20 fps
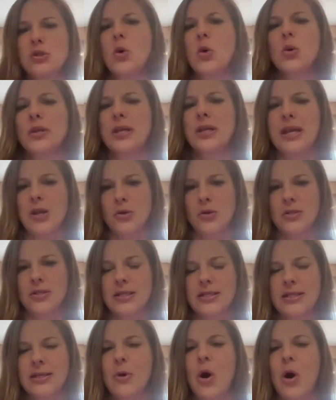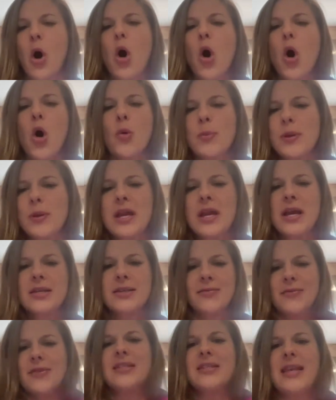whole ecosystem, all because
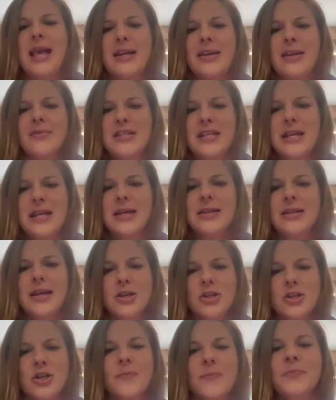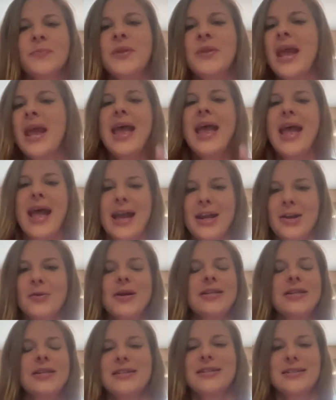of this NFT collection.
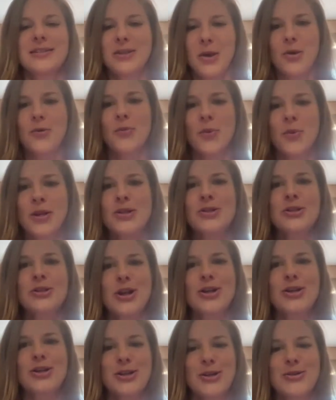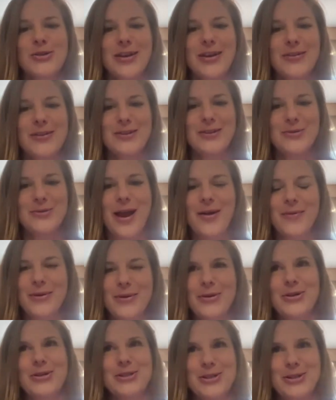Anyways, so when you start to go down these rabbit
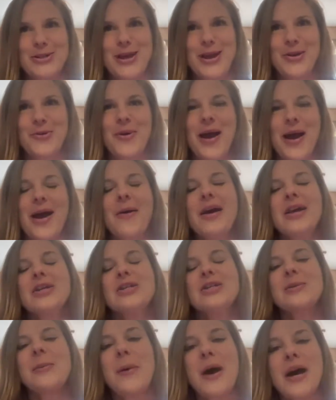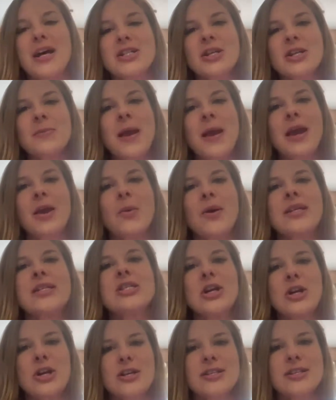holes, you're like, wow. So Pudgy Penguin
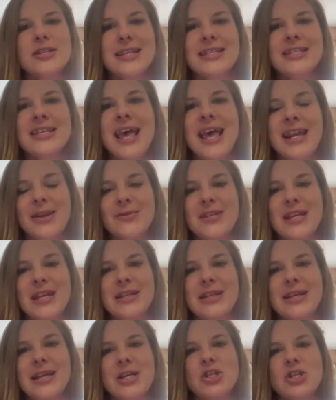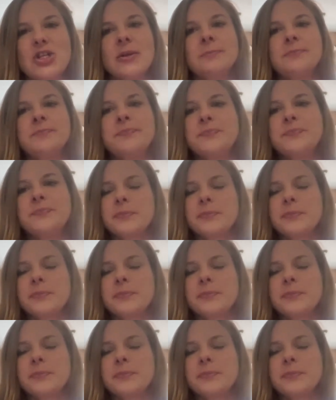started this NFT collection.